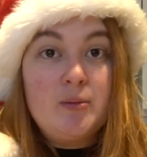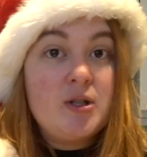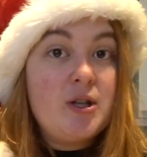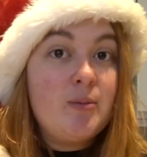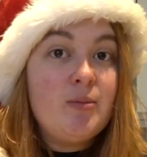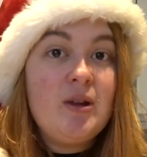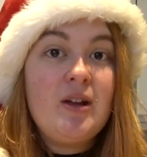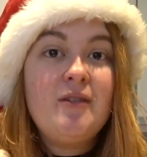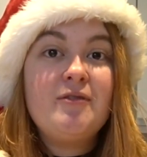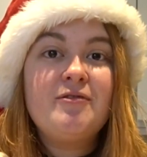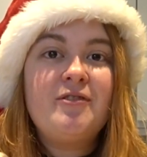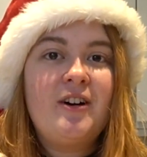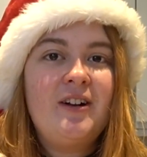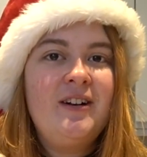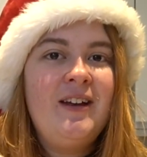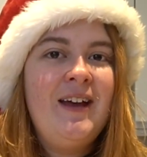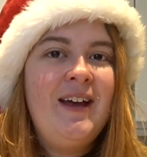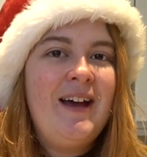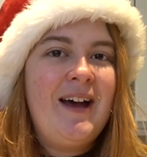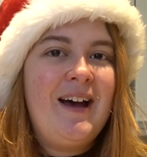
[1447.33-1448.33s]
Something
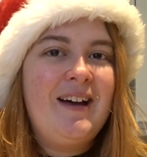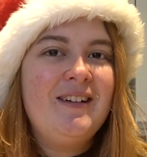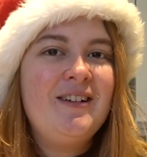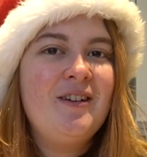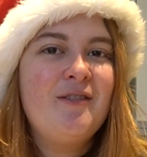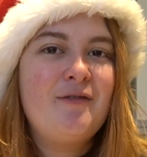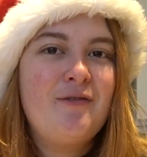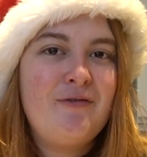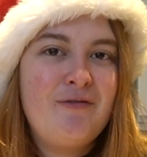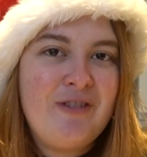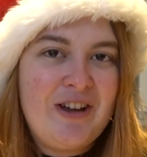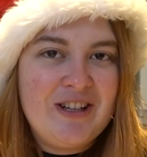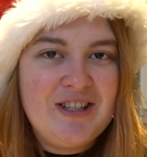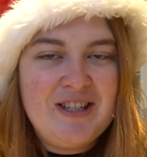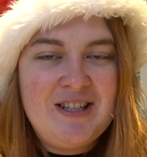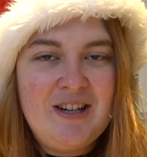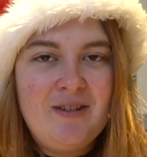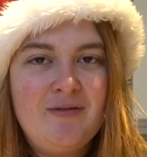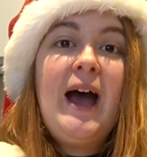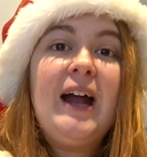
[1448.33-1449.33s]
fun and
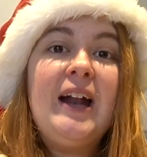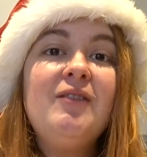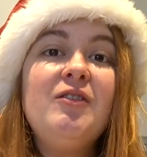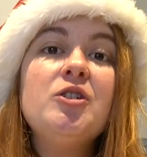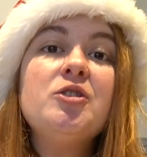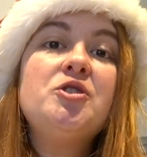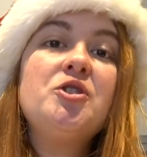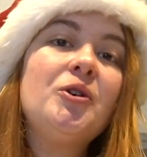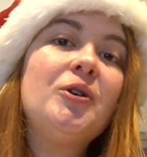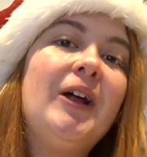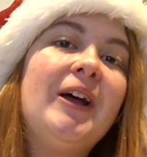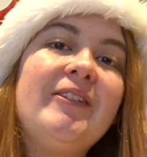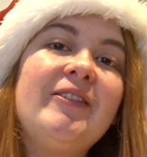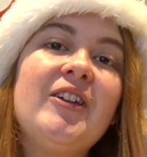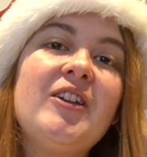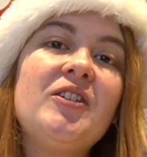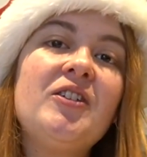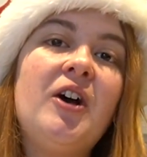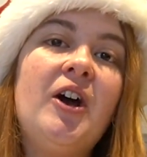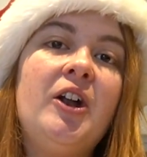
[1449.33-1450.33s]
festive. And if you do like
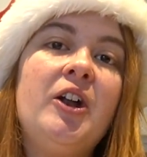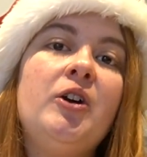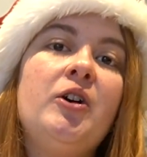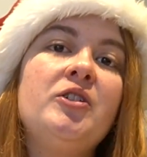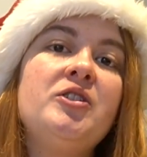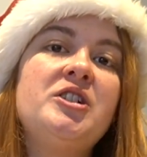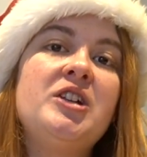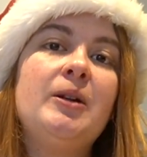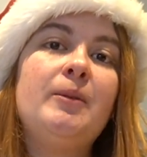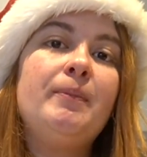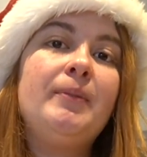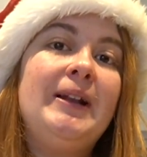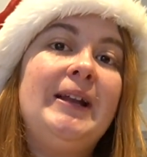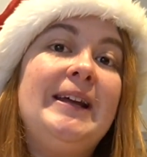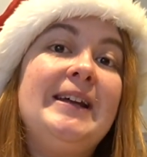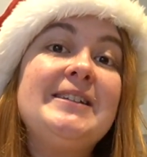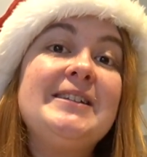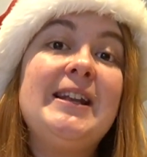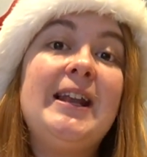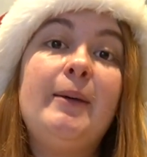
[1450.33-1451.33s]
this kind of content,
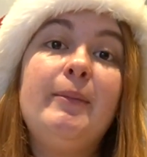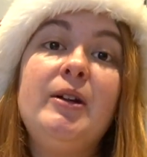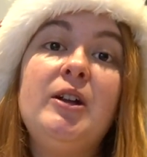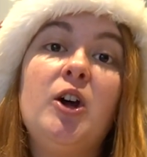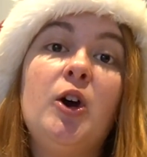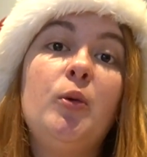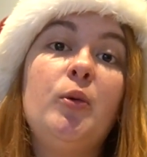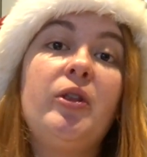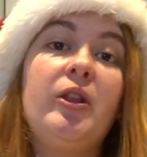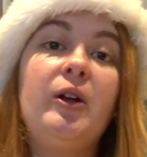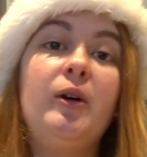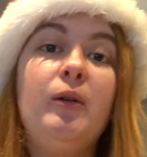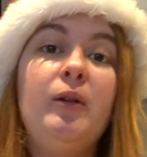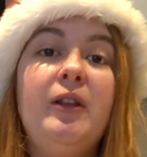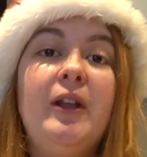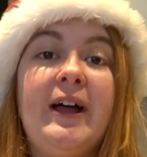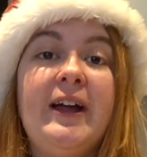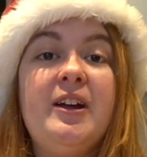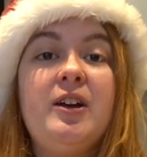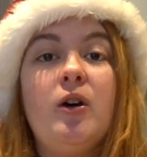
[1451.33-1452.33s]
please let me know with a little
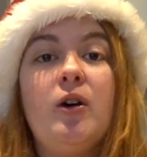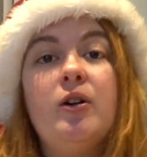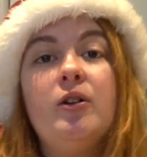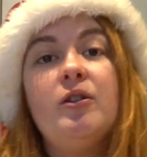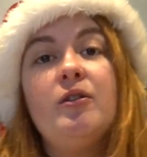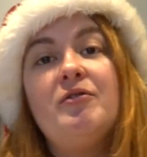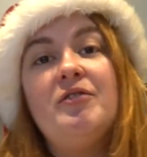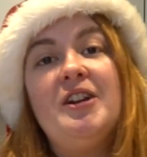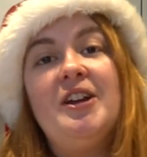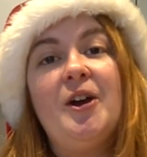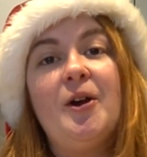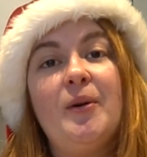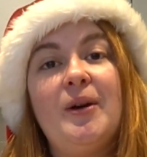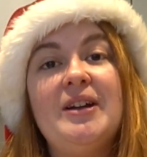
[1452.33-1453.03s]
like on the video.